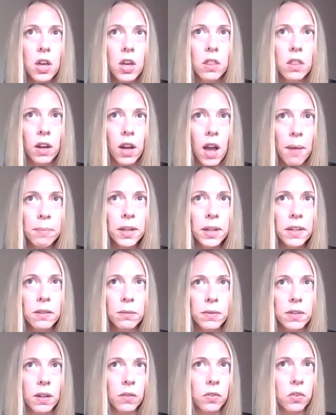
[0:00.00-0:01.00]
the companies
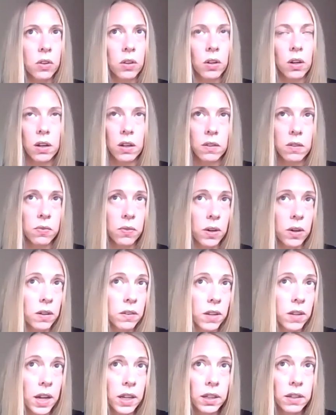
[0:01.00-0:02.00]
themselves are, as far
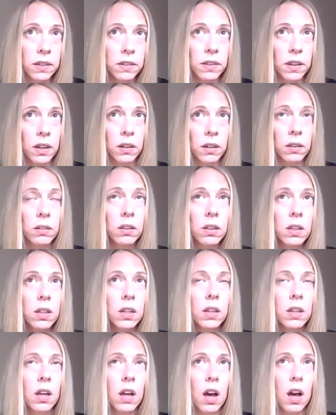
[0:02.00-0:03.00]
as I can tell,
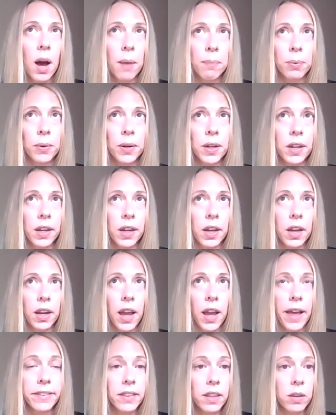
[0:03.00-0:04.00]

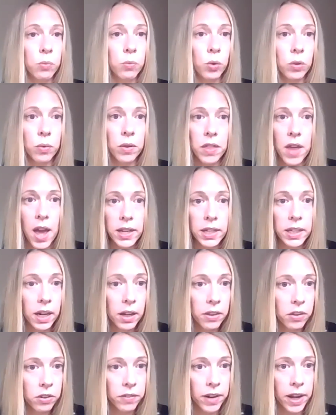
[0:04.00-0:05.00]
operating as they would with any
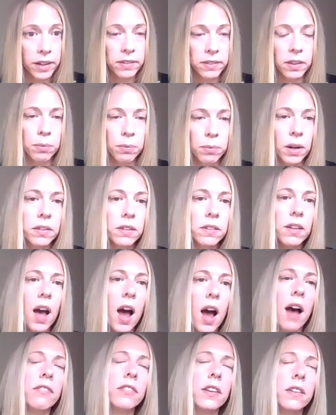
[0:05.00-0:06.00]
other vaccine process,
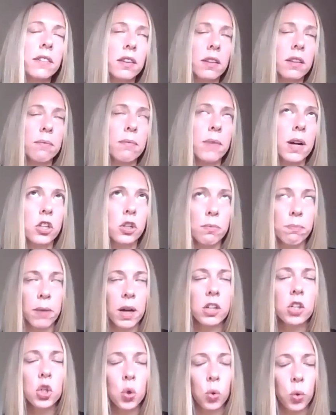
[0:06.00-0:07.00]
obviously much,
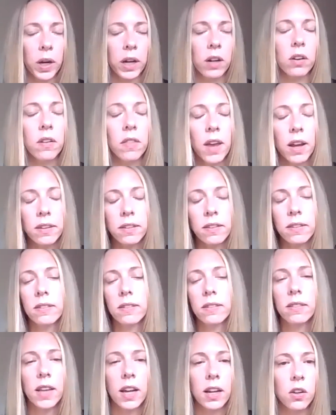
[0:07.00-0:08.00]
much quicker.
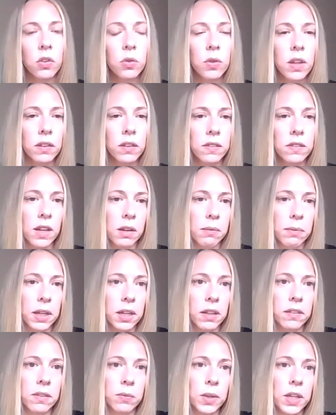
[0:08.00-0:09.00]
That goes without saying,
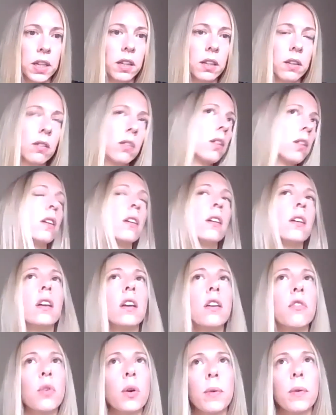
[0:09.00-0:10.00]
because if
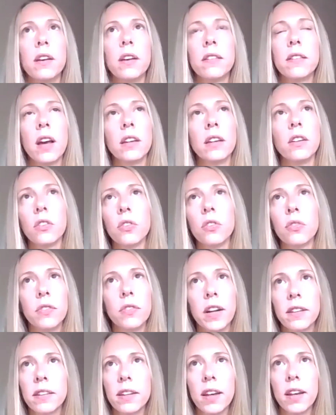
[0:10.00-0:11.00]
we waited 10 years for a
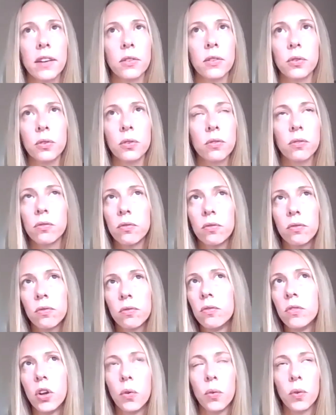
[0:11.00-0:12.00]
vaccine, I don't
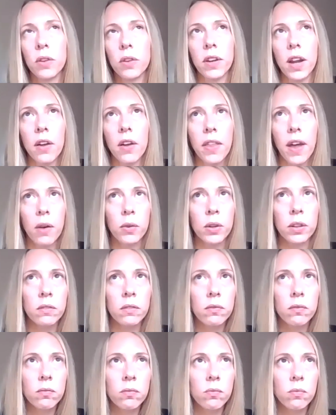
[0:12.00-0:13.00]
know even how that would
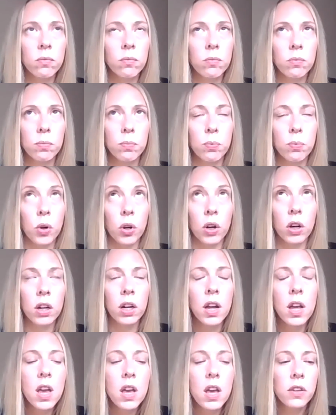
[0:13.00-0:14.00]
work.
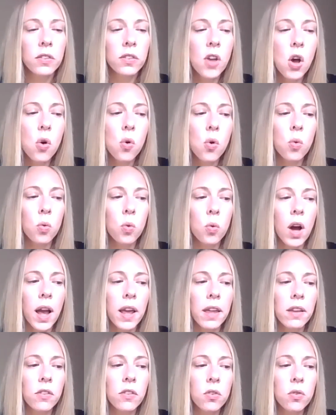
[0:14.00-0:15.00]
So
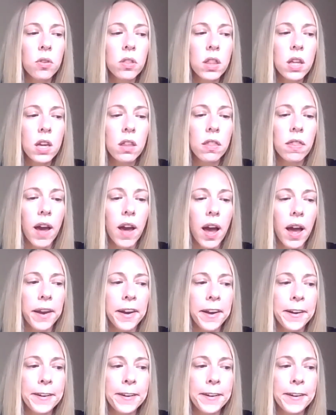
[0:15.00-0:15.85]
I do think that